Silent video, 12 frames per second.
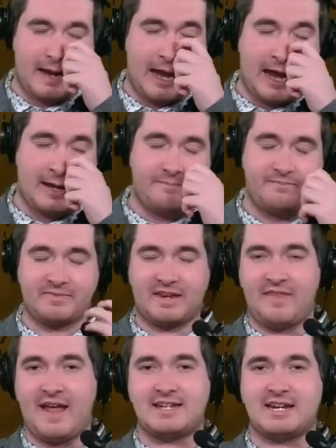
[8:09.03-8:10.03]
And
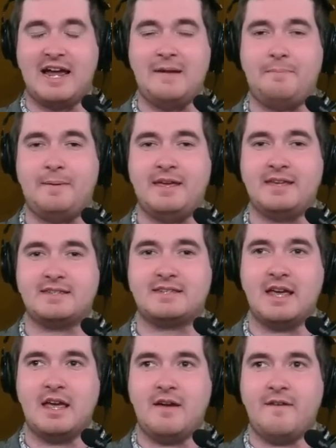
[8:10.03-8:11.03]
that type is
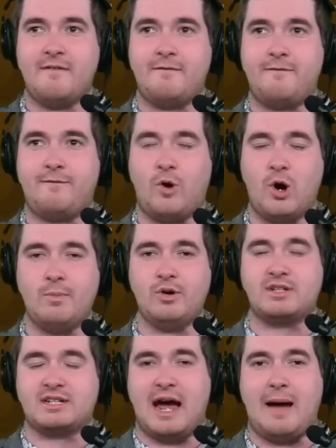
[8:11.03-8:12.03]

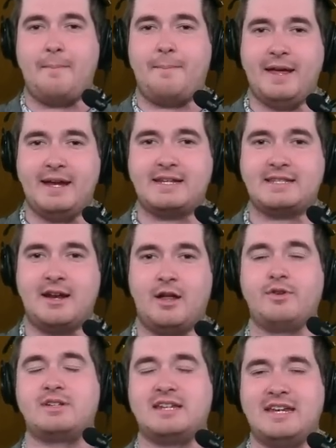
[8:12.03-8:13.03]
former top picks that
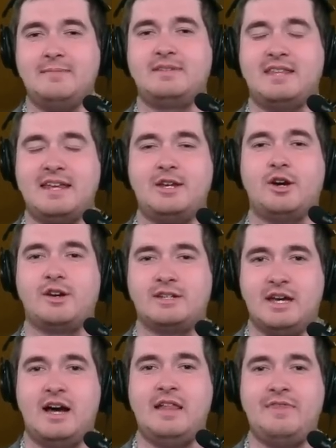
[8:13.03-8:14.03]
other teams think are
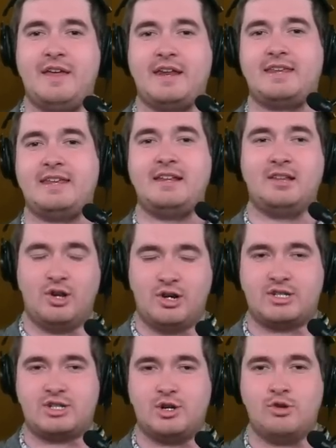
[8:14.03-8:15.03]
done that he
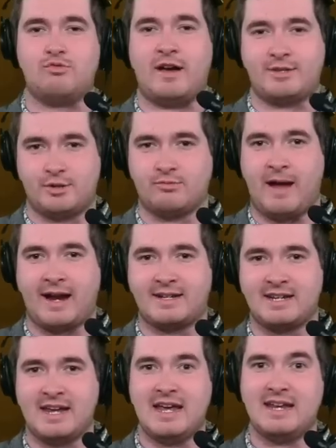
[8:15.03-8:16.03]
looks to
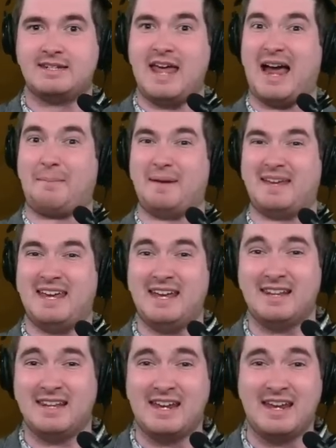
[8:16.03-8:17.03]
resurrect. Tack
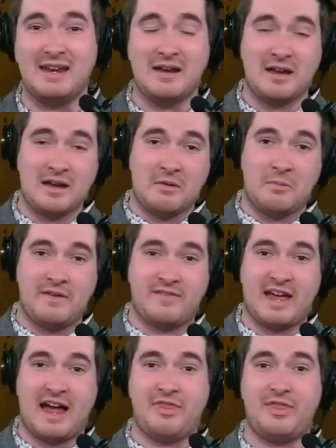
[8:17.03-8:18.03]
McKinley, we've
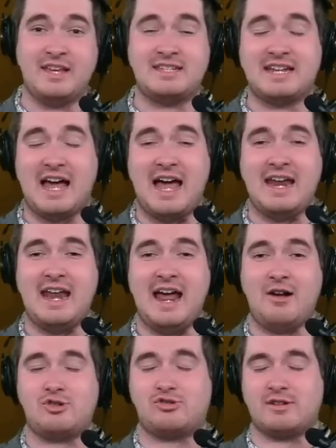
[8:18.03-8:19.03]
got this guy
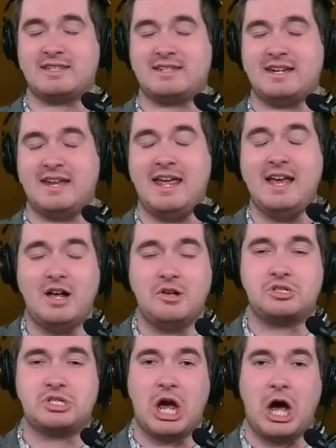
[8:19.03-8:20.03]
now, Trysten
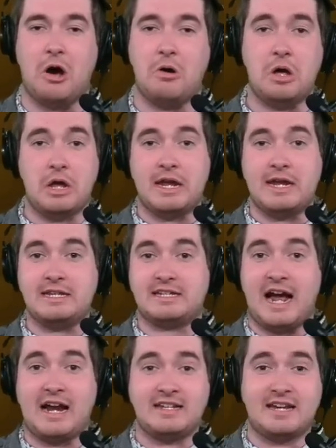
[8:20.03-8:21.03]
Hill. So he's
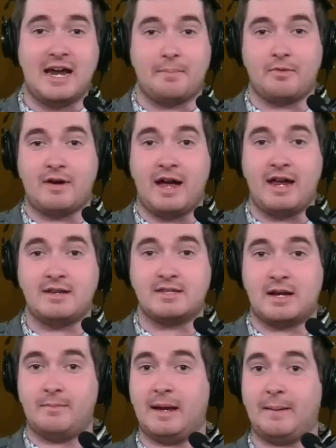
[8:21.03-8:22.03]
got a type, right?
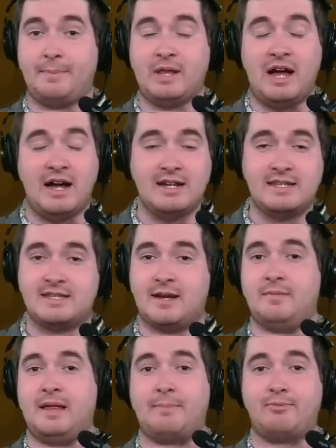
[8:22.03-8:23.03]
Some like blondes,
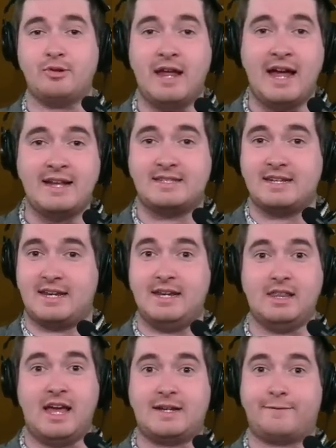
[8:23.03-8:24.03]
some like brunettes. He
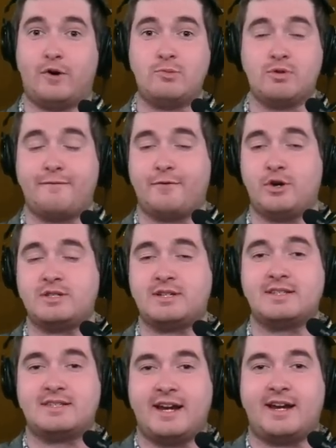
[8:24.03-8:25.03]
likes former first
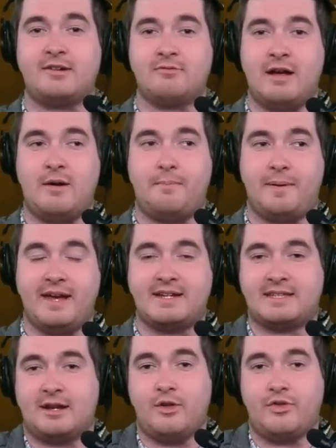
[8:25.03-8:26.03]
and second round
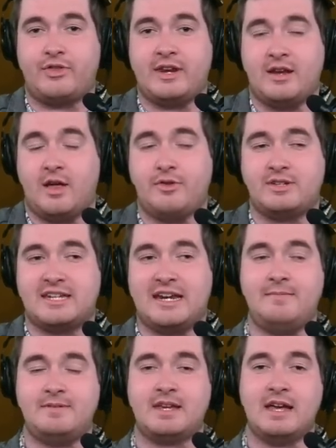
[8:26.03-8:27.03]
picks that other
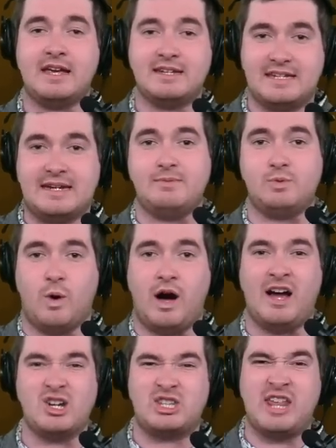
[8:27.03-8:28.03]
teams deemed
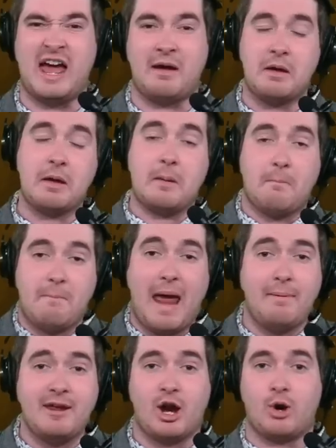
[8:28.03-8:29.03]
washed that
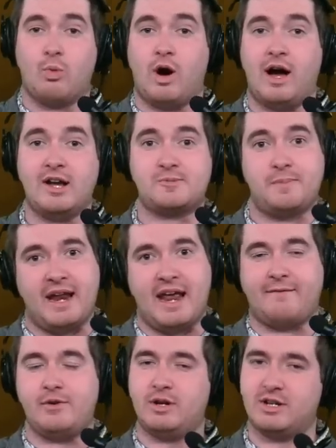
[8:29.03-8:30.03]
maybe are washed, but
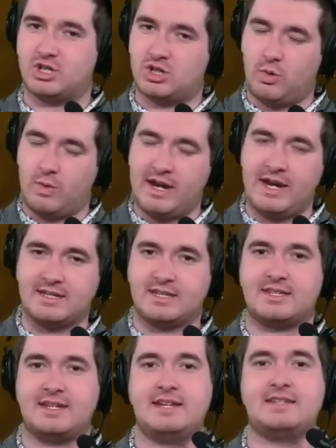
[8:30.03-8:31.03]
hey, if you can squeeze a
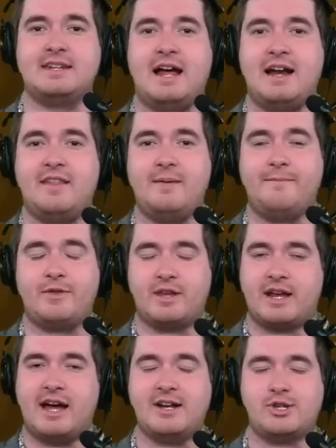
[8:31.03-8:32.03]
season out of them for the
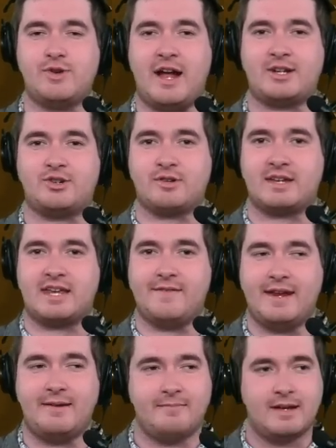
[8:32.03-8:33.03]
contract you're giving,